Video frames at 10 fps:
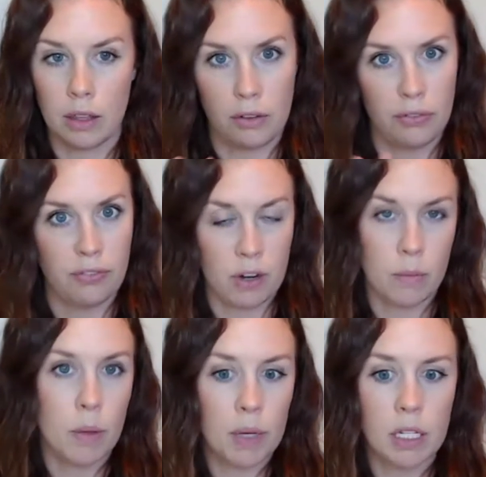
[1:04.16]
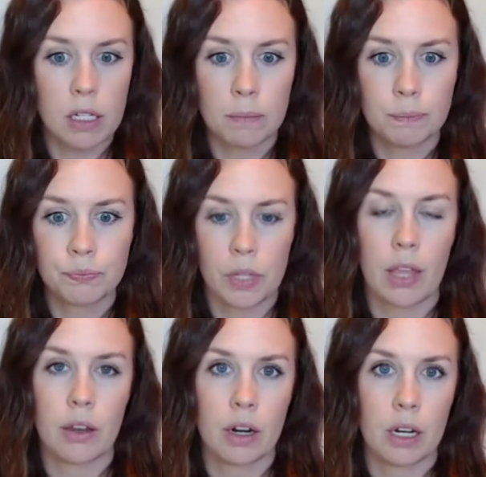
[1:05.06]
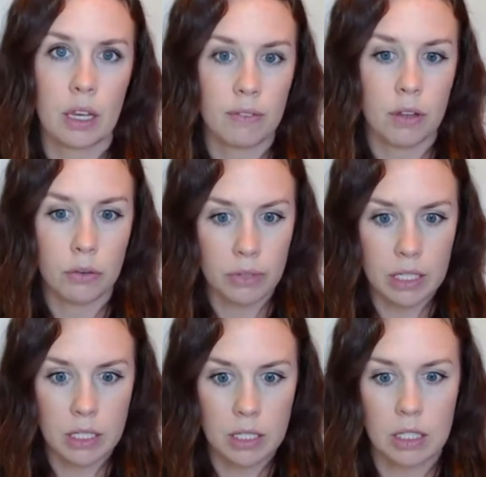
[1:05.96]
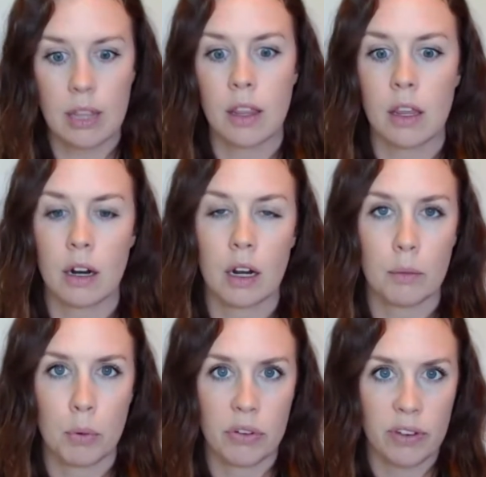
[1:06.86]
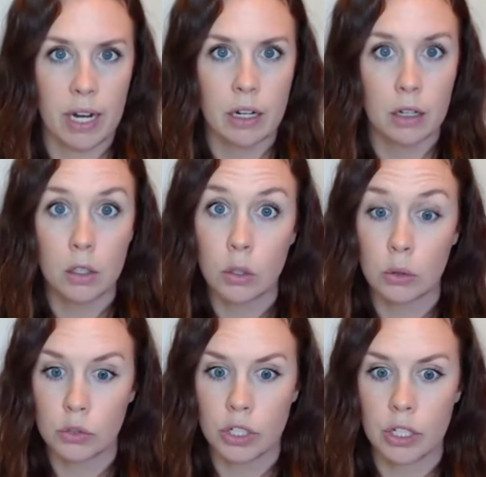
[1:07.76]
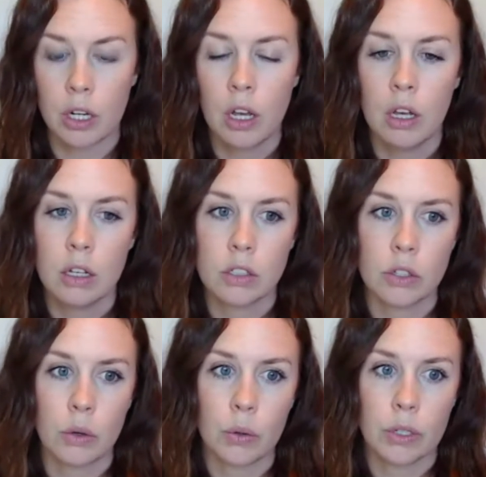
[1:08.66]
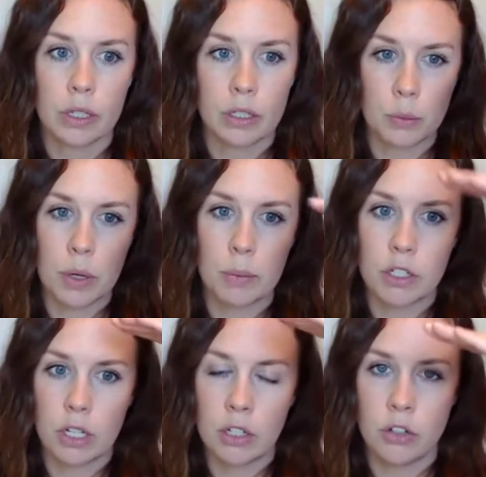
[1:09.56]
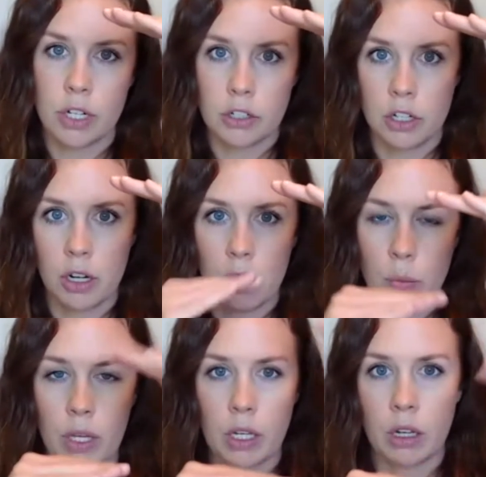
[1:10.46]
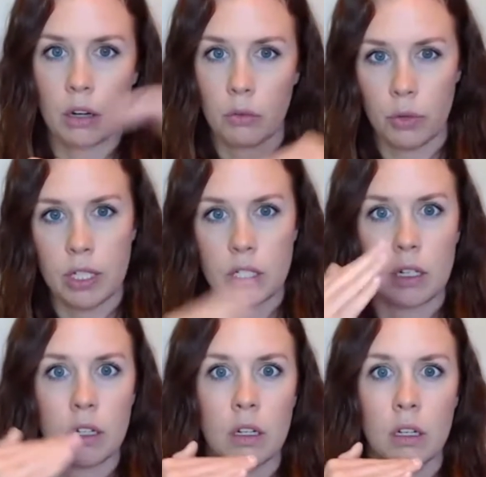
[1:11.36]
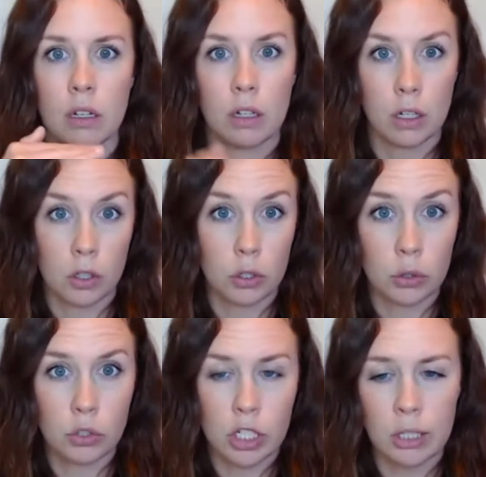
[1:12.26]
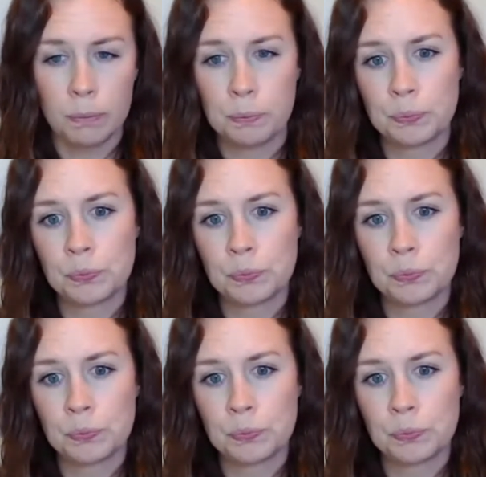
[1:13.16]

their firm opinion, and they're going to give their reasons, and then they're going to provide a closure. So it's pretty much introduction, opinion, reason, conclusion,